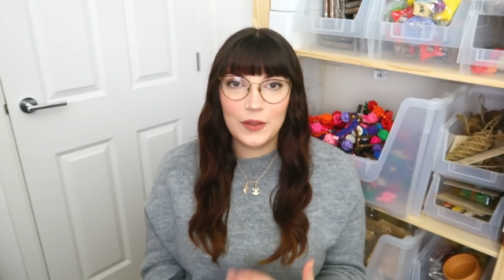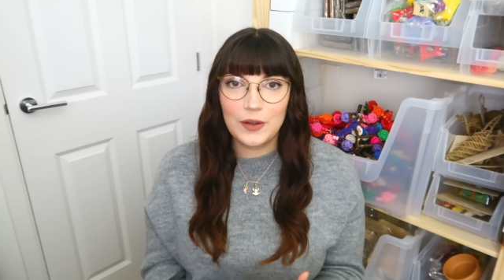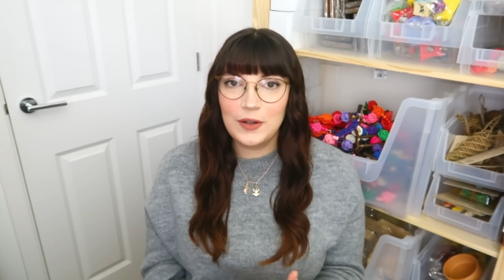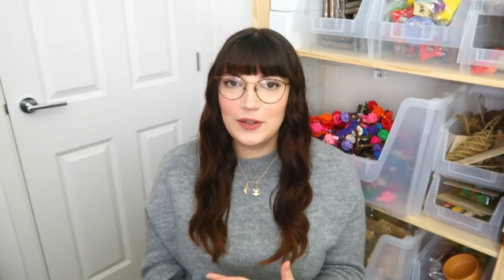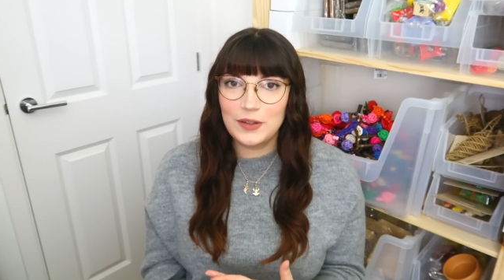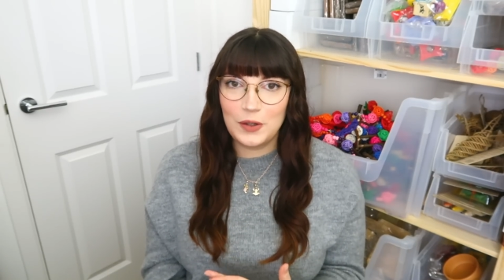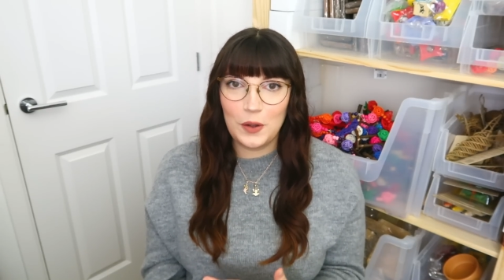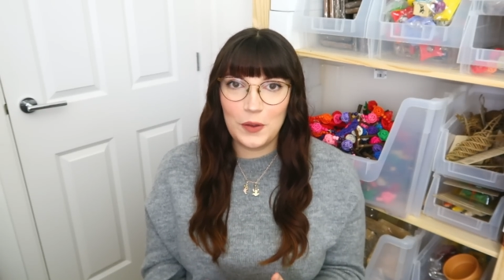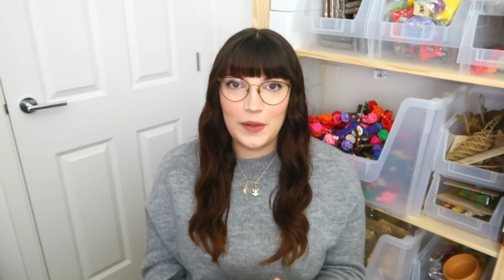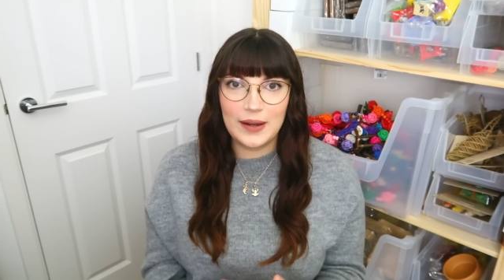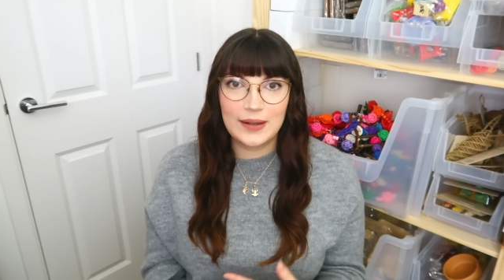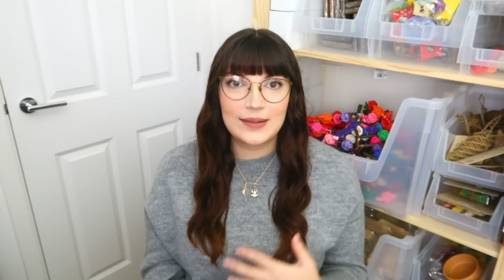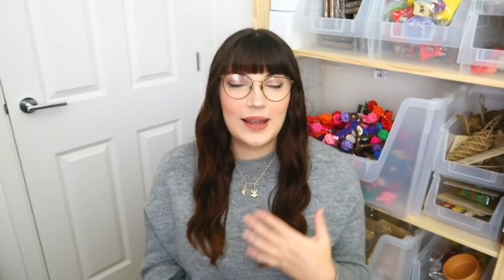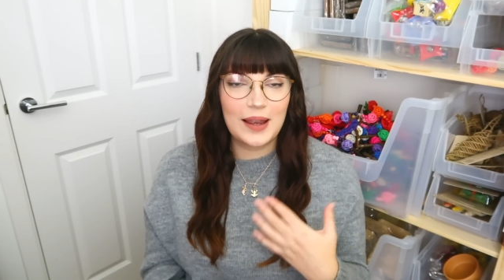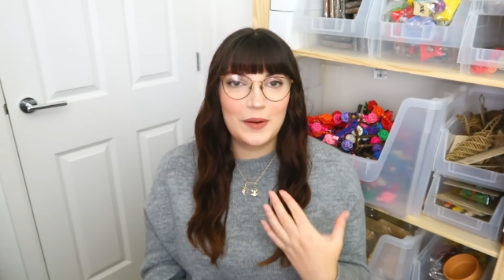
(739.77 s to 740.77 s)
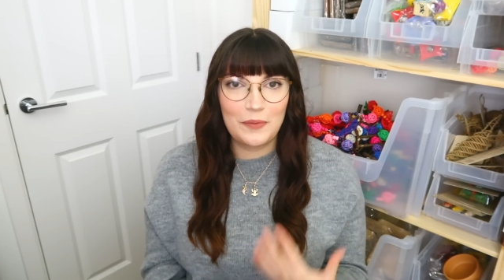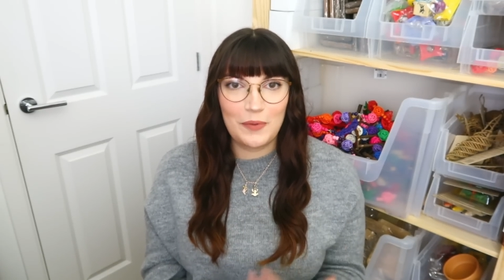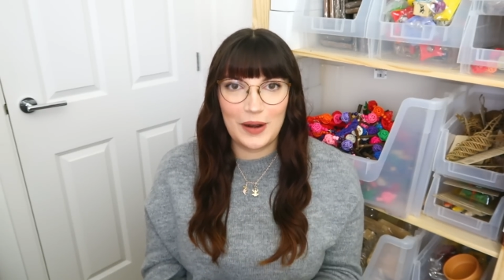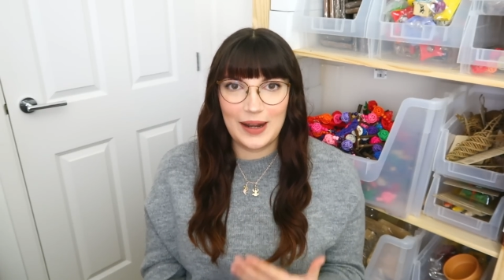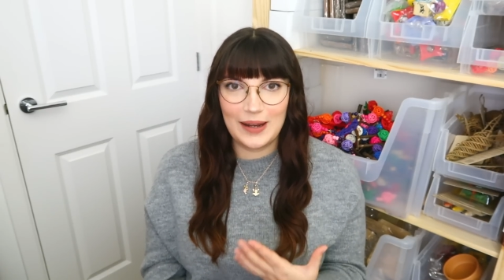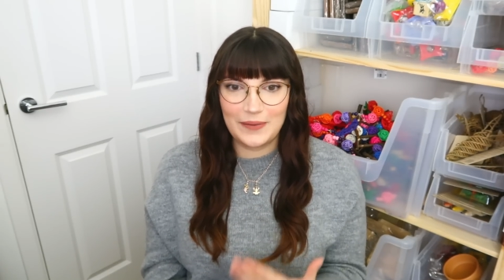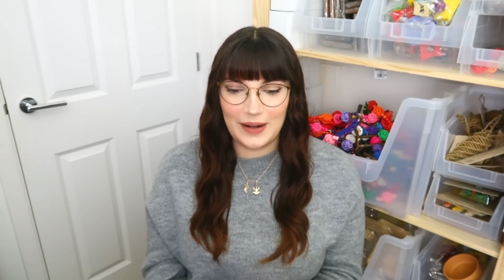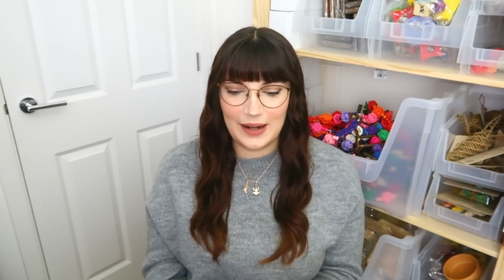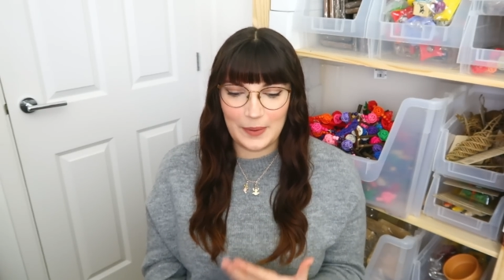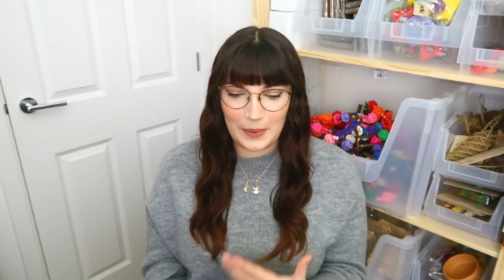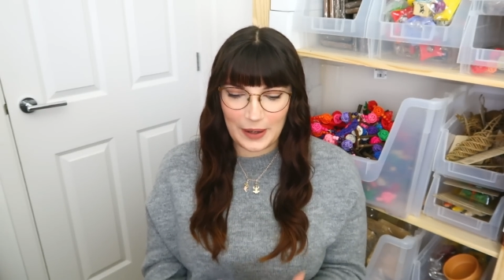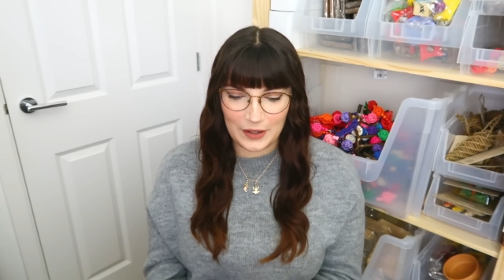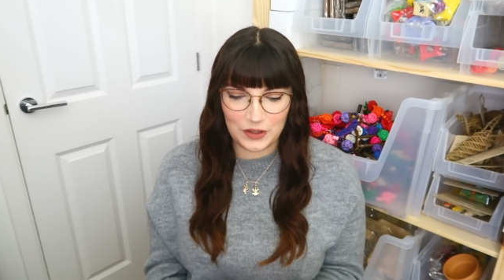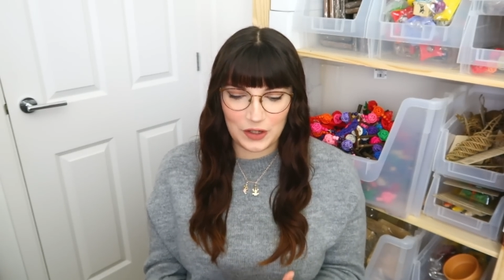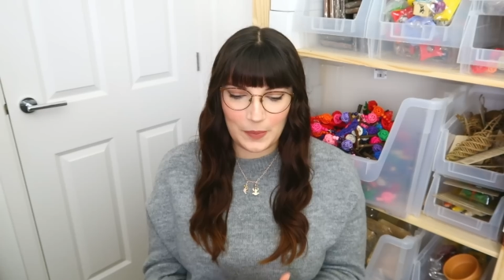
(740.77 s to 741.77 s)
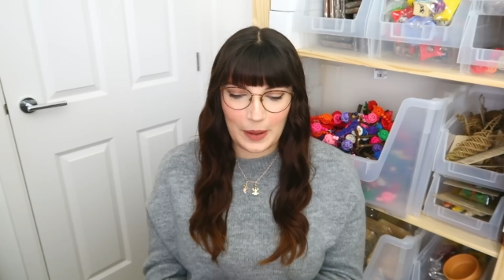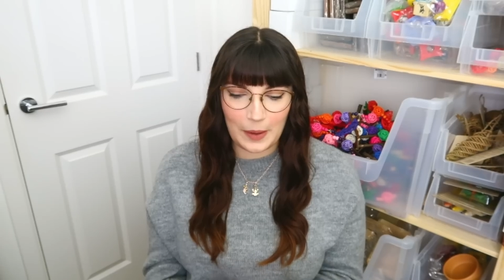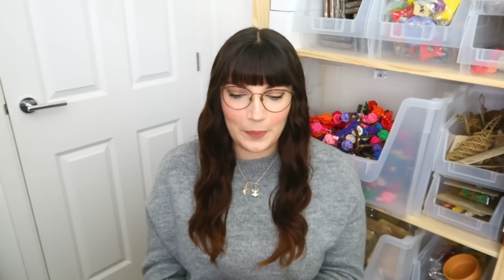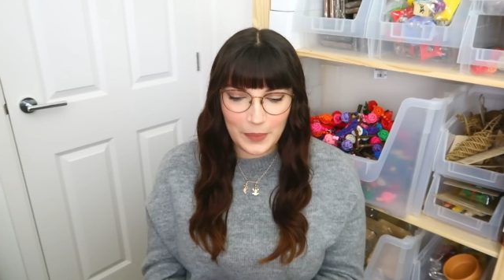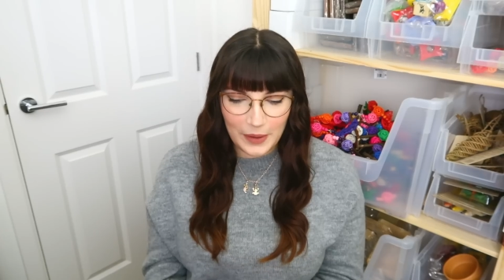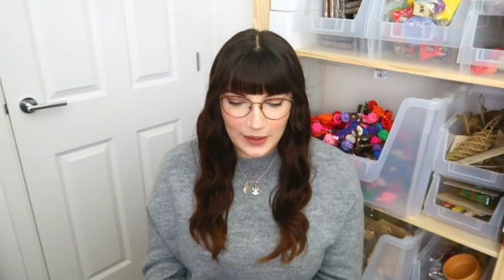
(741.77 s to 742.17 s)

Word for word: Those are two things that I'm really, really passionate about.